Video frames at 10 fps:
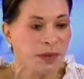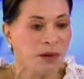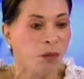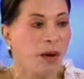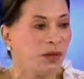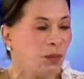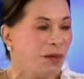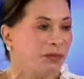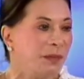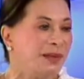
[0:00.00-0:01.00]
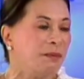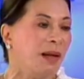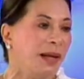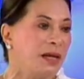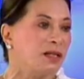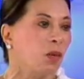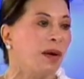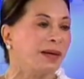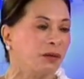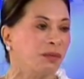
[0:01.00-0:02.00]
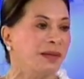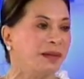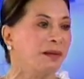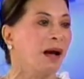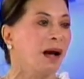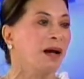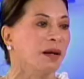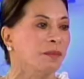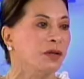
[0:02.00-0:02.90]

why do we have to meet in Malaysia? Why can't we meet in A R M?